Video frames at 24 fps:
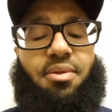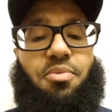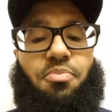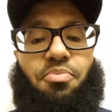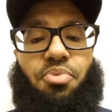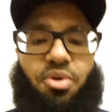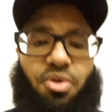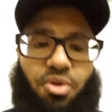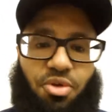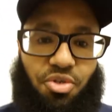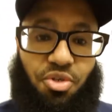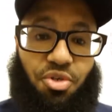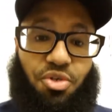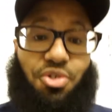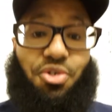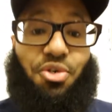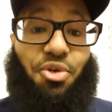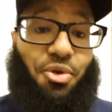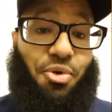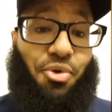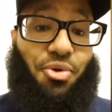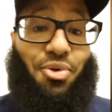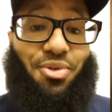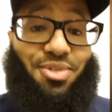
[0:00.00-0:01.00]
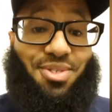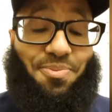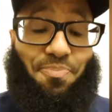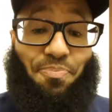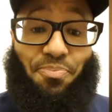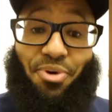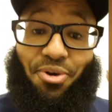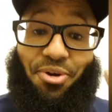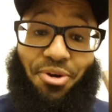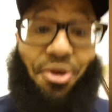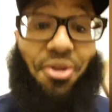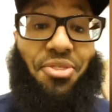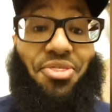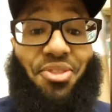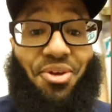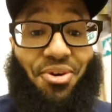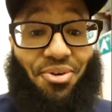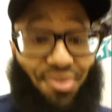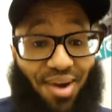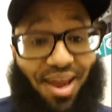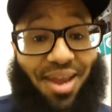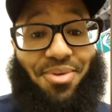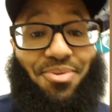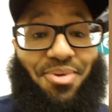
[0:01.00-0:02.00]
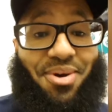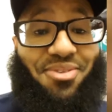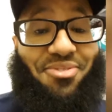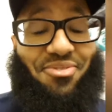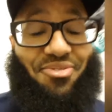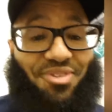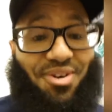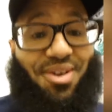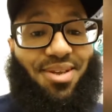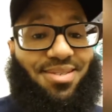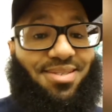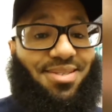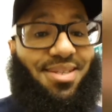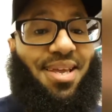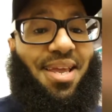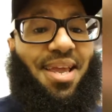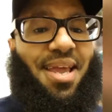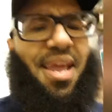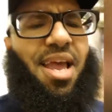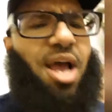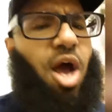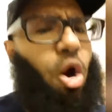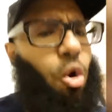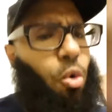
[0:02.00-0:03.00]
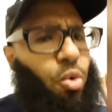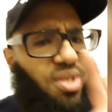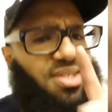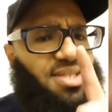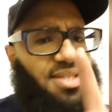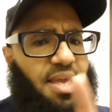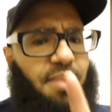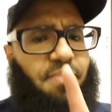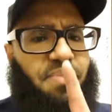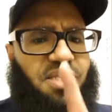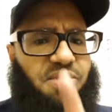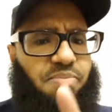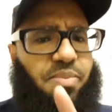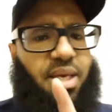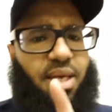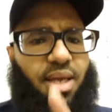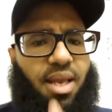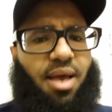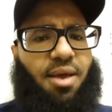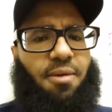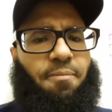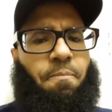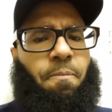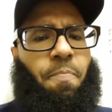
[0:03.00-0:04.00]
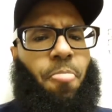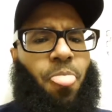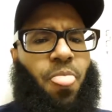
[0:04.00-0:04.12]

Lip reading: You put on your shoes, put on the right one first. Always say Bismillah.